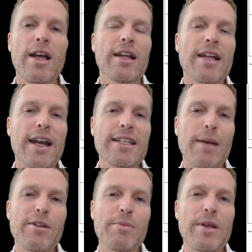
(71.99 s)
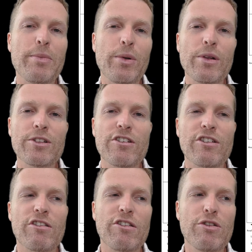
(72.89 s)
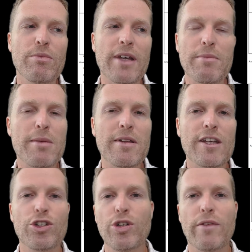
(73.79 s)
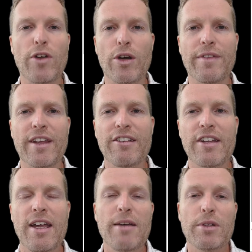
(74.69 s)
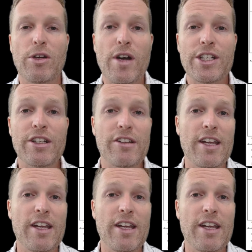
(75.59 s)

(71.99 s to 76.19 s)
A lot of times people just assume that maybe they should have known this, but the question is,